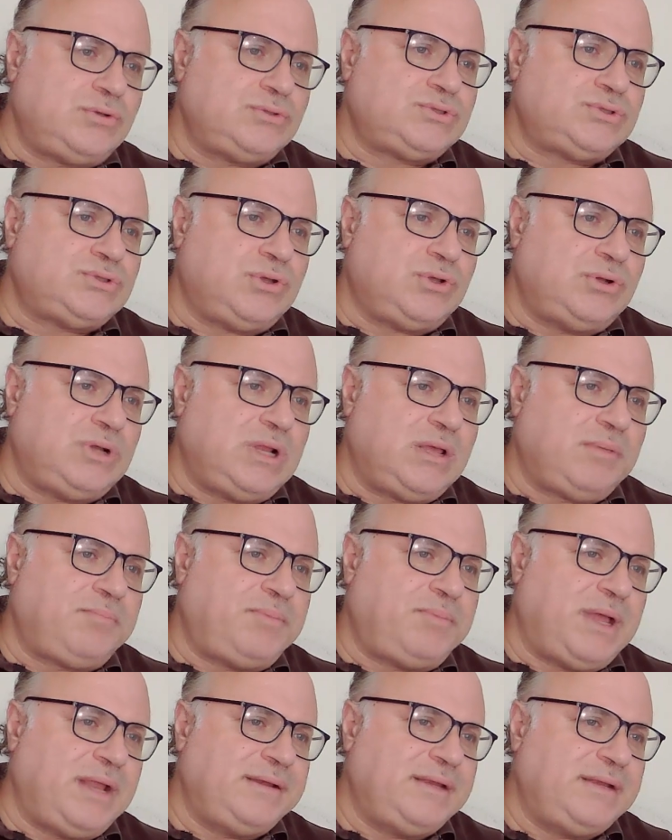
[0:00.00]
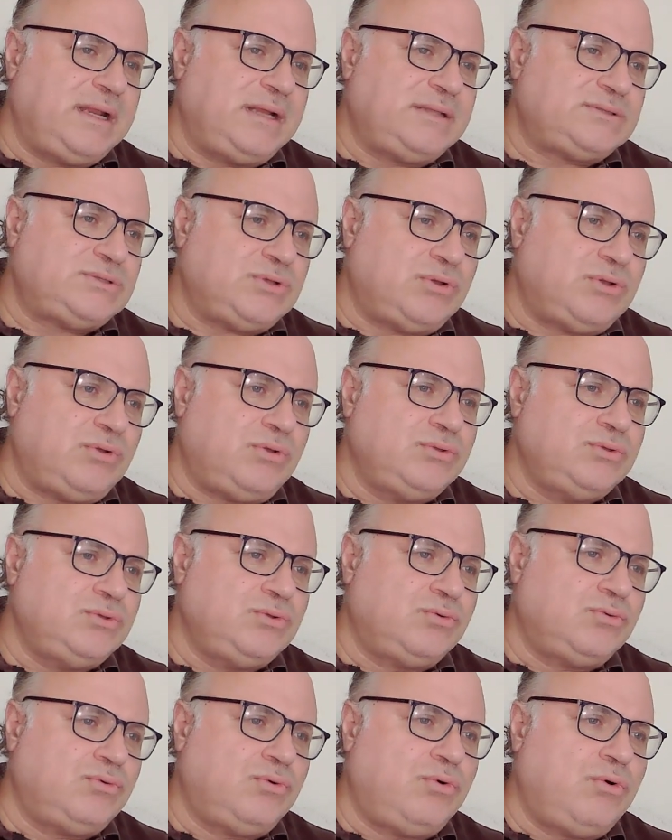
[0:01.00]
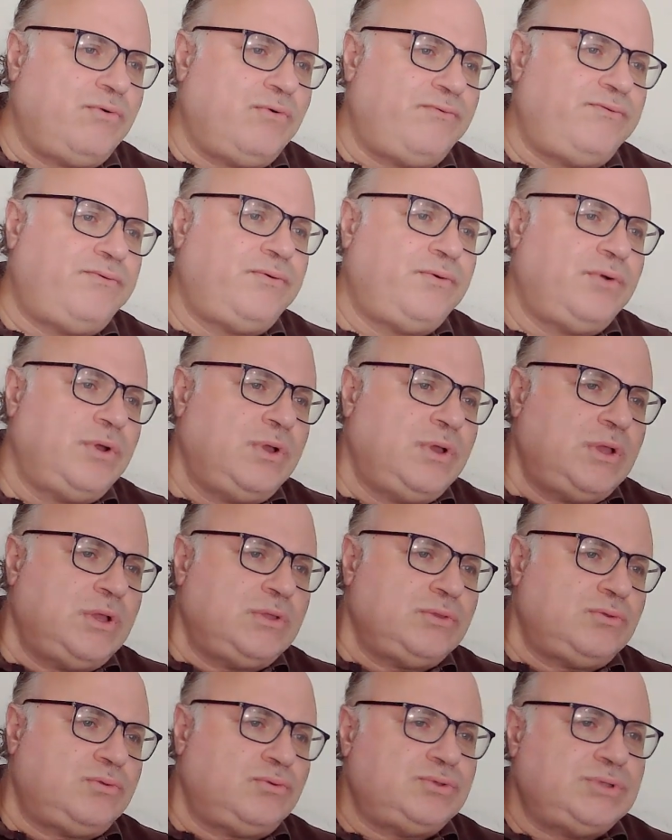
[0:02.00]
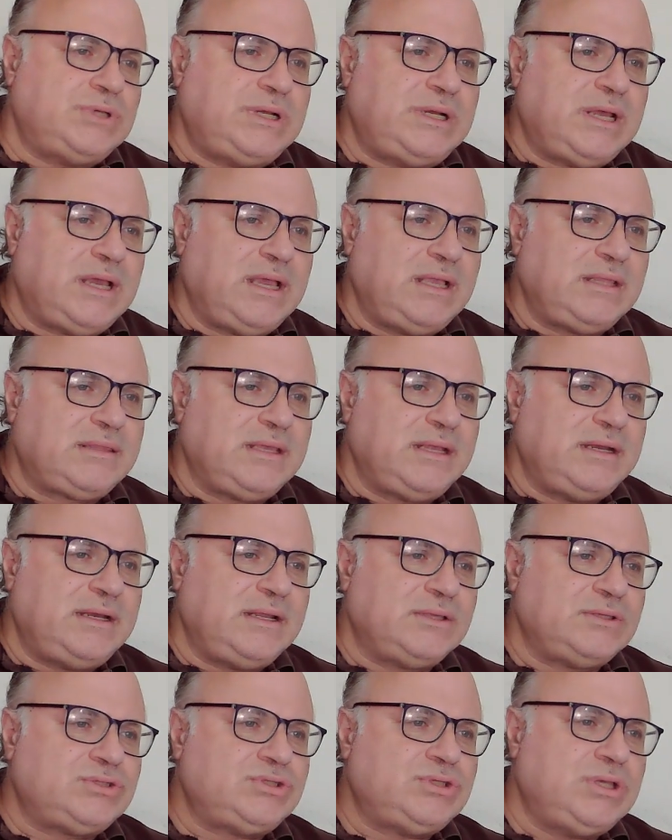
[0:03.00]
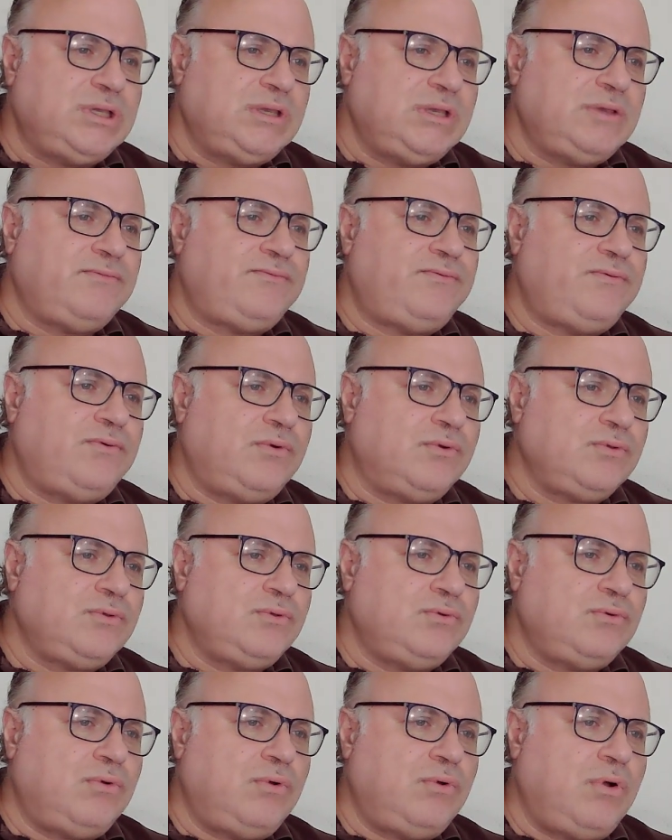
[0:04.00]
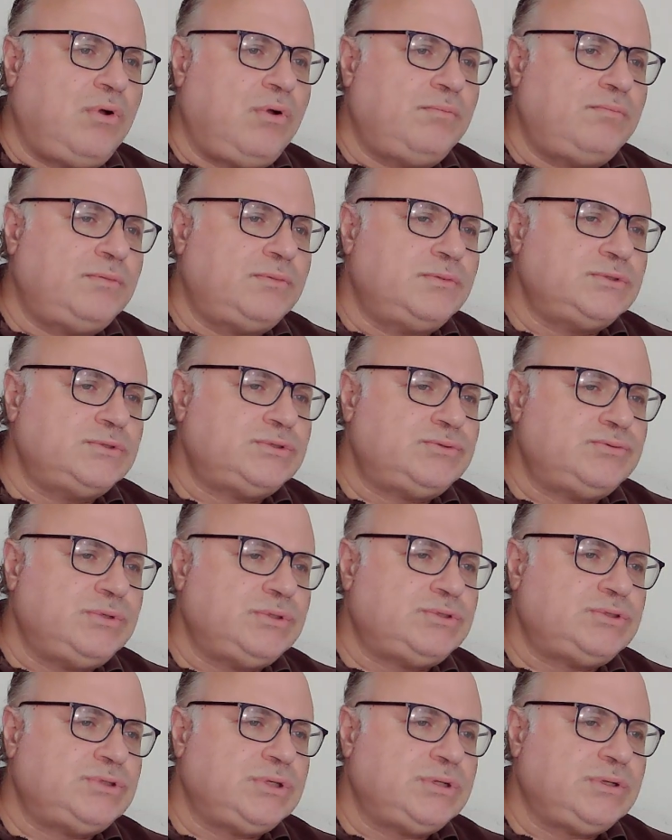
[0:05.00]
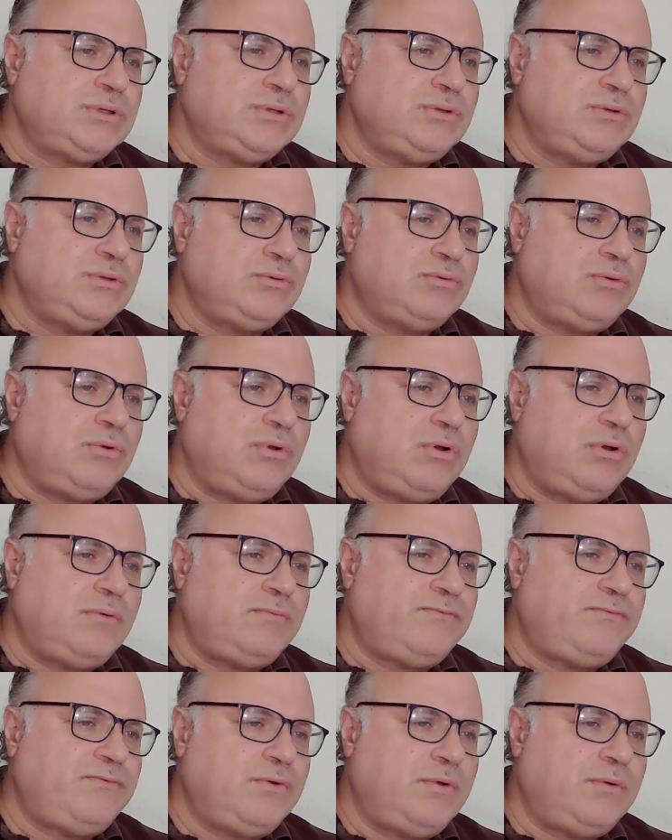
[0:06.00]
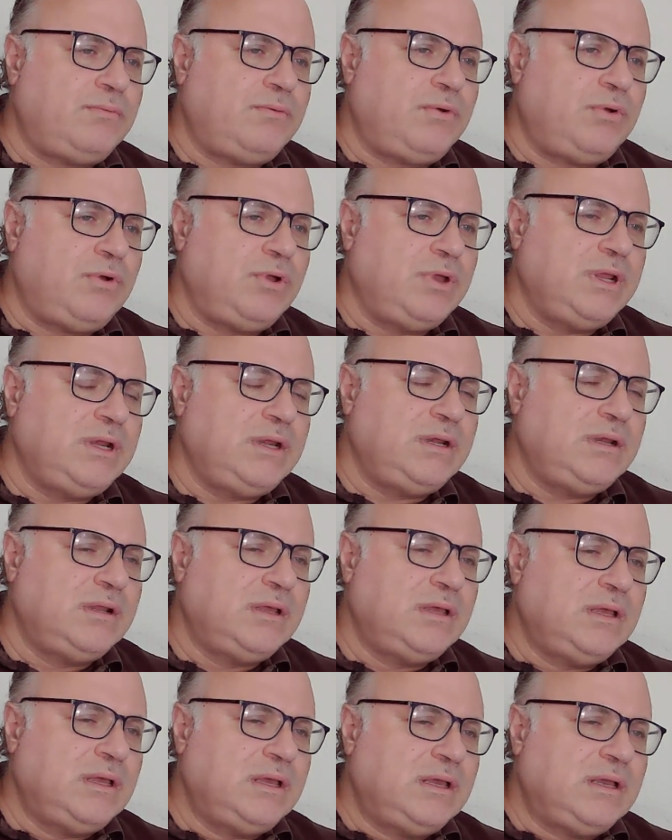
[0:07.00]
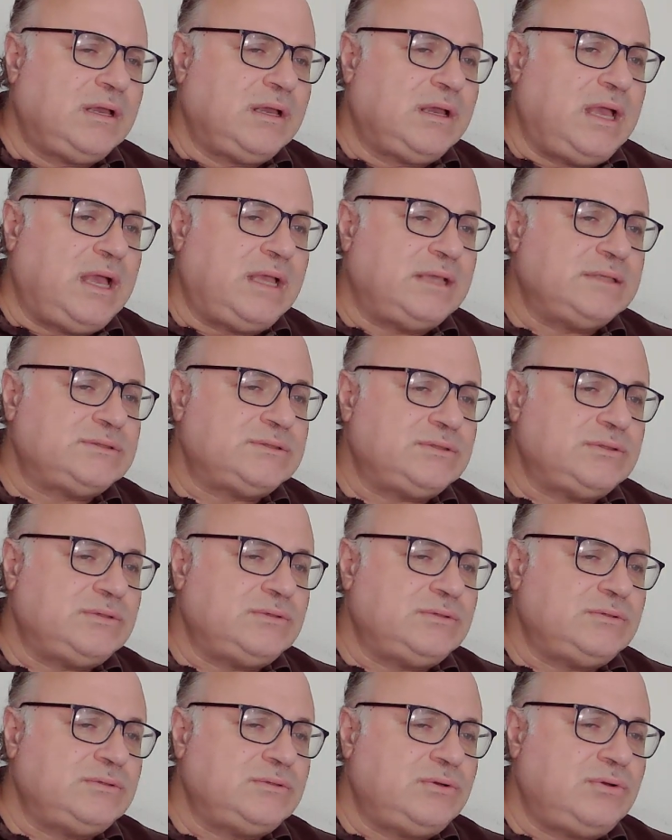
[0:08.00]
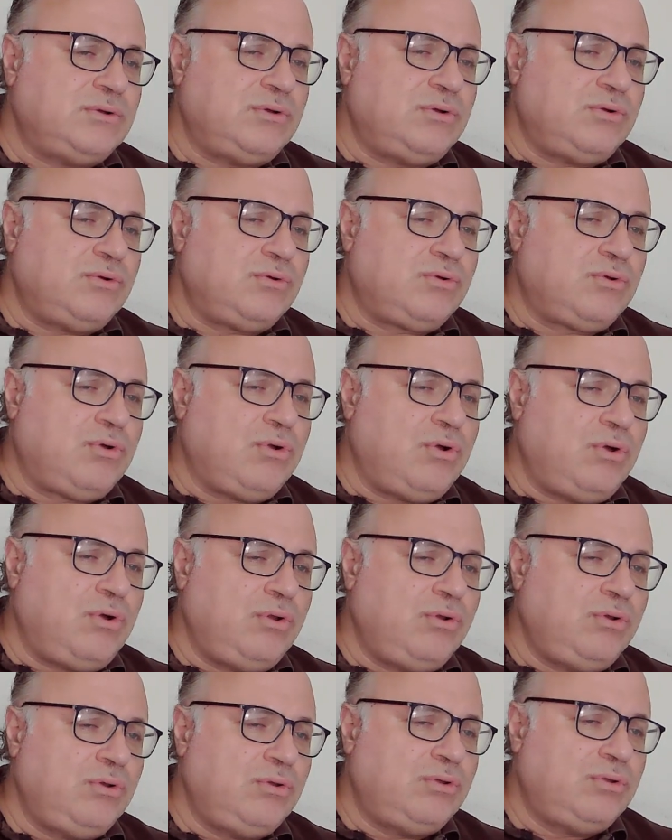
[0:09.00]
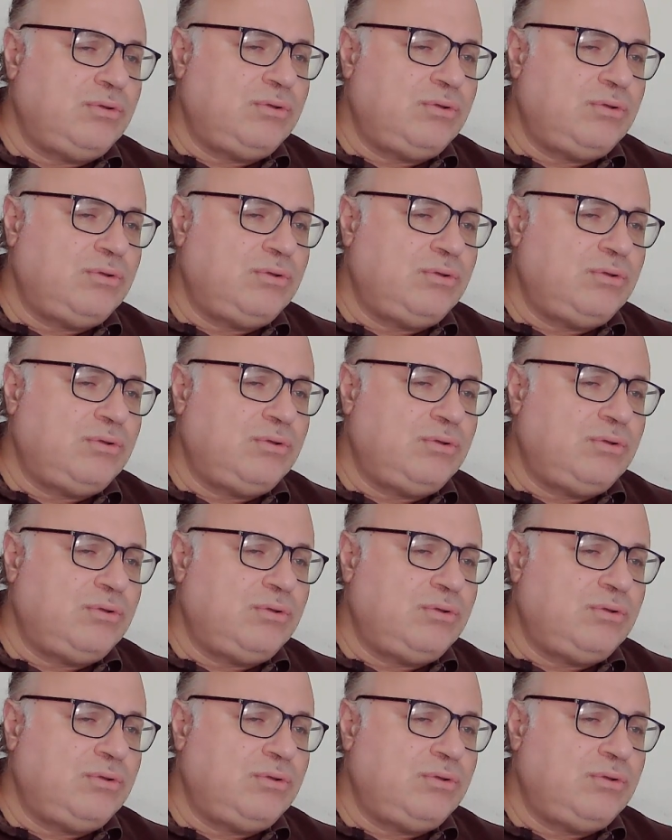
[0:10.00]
solar panels on your roof to generate energy for your home. Switching your home from oil, gas, or coal